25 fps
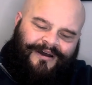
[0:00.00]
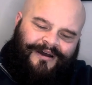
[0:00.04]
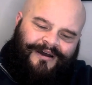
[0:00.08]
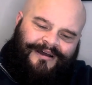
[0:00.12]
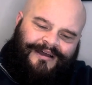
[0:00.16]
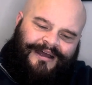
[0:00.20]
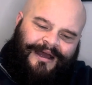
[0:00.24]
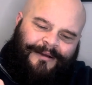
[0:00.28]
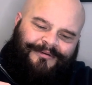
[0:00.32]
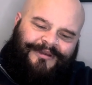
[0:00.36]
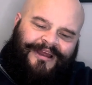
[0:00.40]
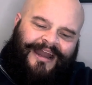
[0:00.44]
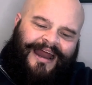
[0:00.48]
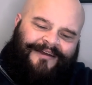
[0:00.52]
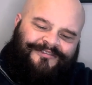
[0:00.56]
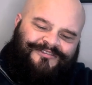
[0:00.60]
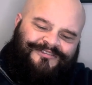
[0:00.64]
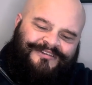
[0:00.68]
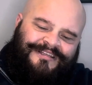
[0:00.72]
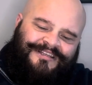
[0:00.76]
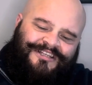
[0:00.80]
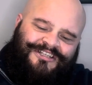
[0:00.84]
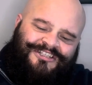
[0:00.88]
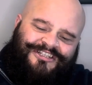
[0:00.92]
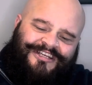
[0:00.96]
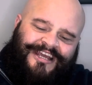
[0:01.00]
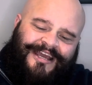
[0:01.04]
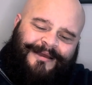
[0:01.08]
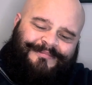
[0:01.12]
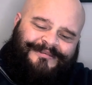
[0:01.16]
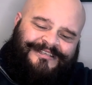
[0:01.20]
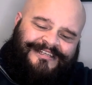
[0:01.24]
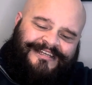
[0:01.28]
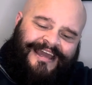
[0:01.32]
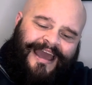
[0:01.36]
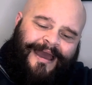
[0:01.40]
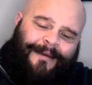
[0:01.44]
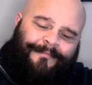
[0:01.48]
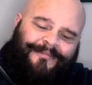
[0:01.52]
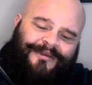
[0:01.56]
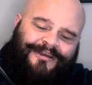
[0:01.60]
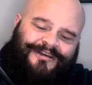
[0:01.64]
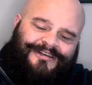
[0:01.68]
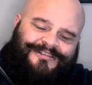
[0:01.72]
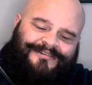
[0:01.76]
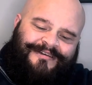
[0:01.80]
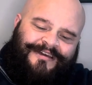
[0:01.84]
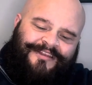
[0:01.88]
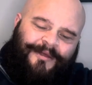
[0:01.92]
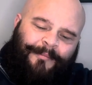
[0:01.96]
I'm going to have to eat the chips again
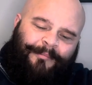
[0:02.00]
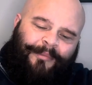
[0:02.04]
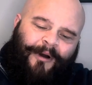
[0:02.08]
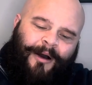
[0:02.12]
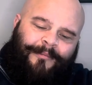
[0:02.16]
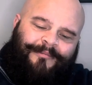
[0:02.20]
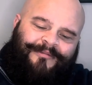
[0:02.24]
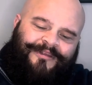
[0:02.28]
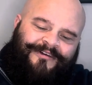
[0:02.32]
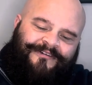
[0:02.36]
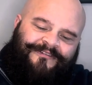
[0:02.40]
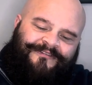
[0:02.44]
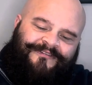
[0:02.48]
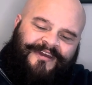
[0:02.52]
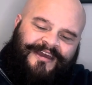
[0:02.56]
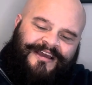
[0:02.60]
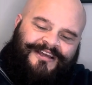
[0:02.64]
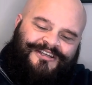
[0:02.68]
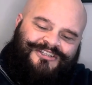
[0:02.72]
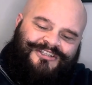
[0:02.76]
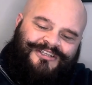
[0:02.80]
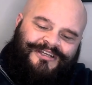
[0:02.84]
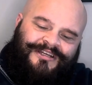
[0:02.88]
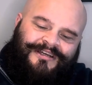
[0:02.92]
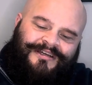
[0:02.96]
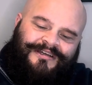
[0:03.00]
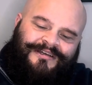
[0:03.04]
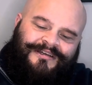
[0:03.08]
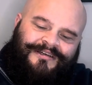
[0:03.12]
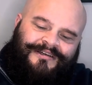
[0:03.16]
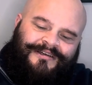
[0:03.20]
because they're at the bottom of the fish.